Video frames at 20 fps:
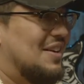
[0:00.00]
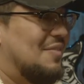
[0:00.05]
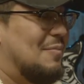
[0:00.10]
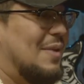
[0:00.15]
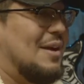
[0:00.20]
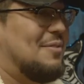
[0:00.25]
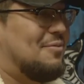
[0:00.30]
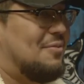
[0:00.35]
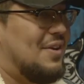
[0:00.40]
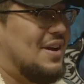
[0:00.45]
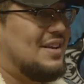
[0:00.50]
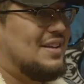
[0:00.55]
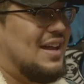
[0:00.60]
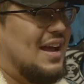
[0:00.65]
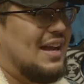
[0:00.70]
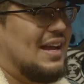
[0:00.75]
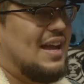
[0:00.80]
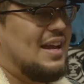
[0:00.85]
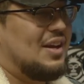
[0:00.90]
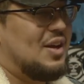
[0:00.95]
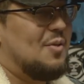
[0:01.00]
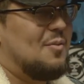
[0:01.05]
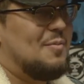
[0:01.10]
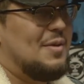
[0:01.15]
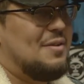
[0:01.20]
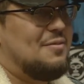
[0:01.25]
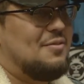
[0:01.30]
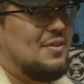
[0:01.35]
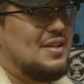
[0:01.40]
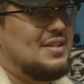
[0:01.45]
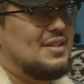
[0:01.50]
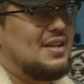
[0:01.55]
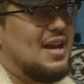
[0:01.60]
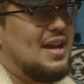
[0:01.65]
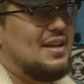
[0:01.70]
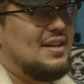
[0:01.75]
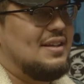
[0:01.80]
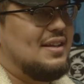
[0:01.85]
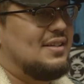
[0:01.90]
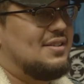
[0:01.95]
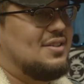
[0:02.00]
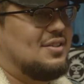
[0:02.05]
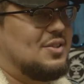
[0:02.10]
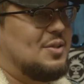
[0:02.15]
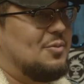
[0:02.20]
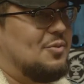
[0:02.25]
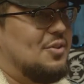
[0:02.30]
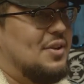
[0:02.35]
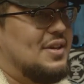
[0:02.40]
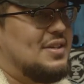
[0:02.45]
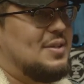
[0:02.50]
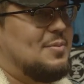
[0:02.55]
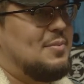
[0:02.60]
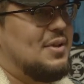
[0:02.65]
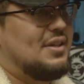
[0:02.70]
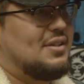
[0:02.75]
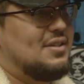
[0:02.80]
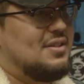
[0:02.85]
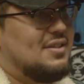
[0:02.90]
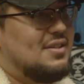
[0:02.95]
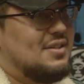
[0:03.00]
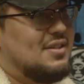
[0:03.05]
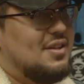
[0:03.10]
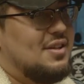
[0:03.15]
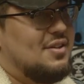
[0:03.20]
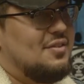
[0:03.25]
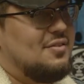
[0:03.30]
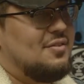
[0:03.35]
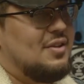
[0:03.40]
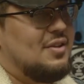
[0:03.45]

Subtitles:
I got a couple of my friends got in. They took some crazy pictures and stuff.